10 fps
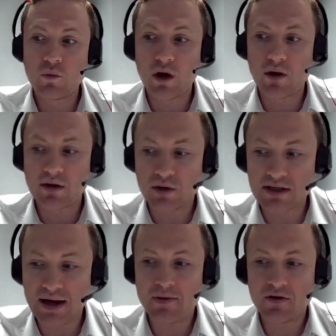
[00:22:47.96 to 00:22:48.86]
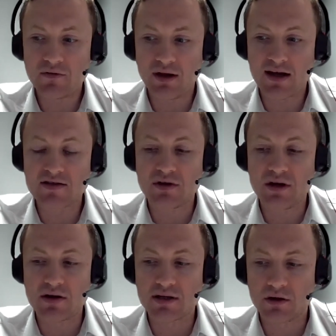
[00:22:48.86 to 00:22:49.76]
What's happened over the last few
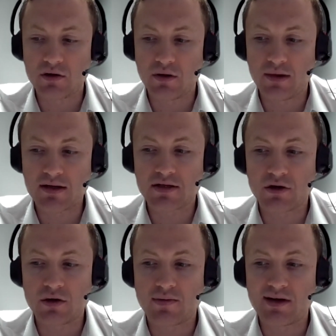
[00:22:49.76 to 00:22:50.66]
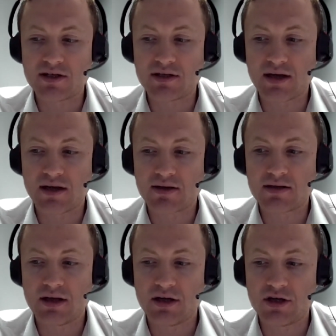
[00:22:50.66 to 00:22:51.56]
years, and going back to the corporation
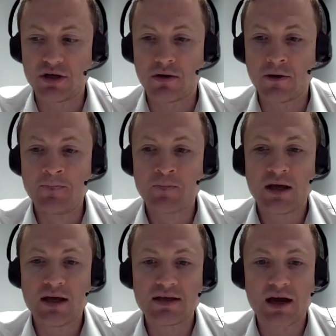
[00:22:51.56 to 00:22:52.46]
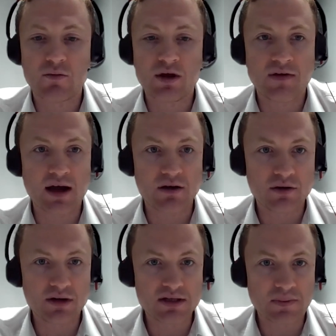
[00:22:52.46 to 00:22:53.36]
tax issue, is that we've had
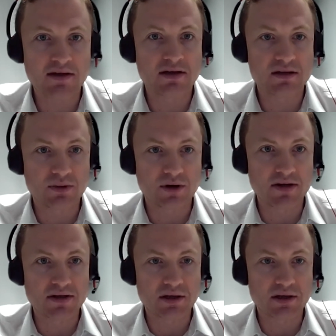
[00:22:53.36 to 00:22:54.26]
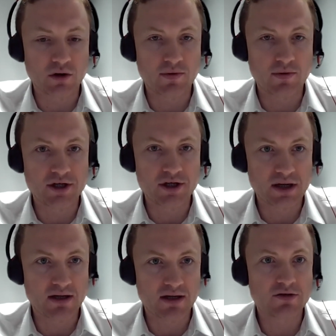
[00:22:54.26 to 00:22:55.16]
unexpected surprises in corporation
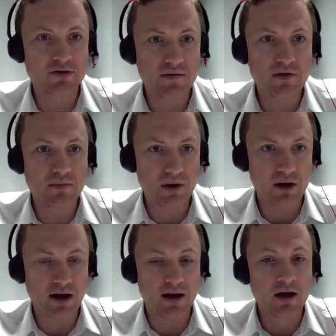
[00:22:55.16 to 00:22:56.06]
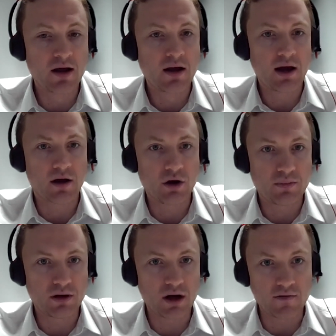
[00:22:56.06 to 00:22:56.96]
tax driven by a
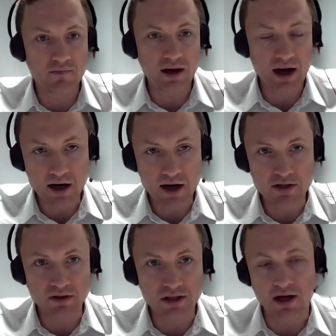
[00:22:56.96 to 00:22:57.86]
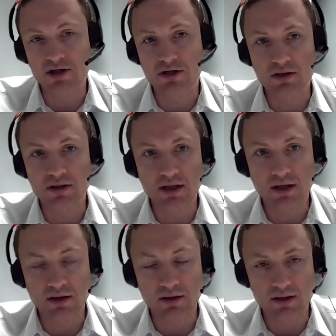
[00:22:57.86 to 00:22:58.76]
couple of large multinationals
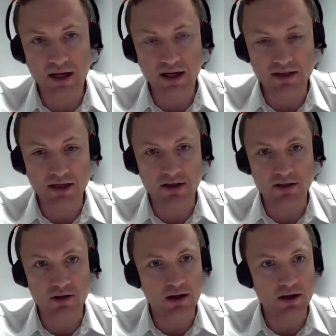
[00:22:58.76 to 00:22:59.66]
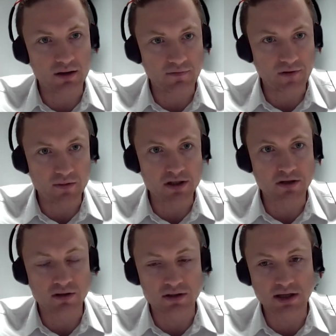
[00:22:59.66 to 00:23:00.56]
in the tech sector, in the
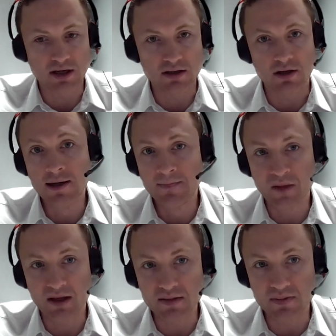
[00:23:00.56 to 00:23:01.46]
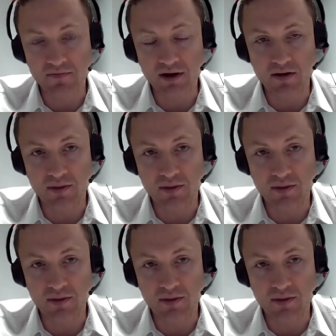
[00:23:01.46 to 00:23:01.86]
pharmaceutical sector, and that's been very